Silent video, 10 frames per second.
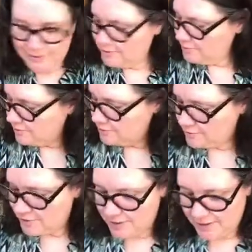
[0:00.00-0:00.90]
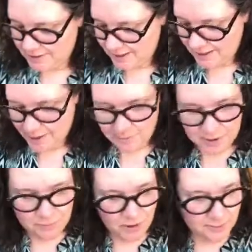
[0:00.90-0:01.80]
do all sorts of things. I think I want
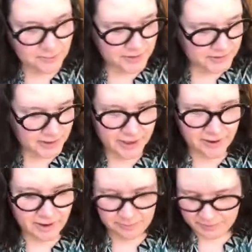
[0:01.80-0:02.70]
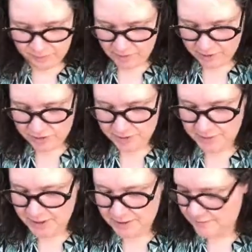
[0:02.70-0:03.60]
to pop this layer up as well just
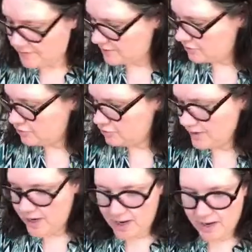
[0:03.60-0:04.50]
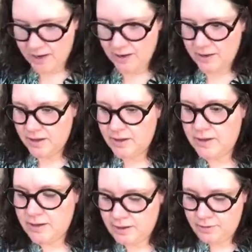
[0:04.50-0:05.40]
because of the string.
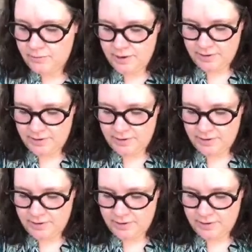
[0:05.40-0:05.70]
Where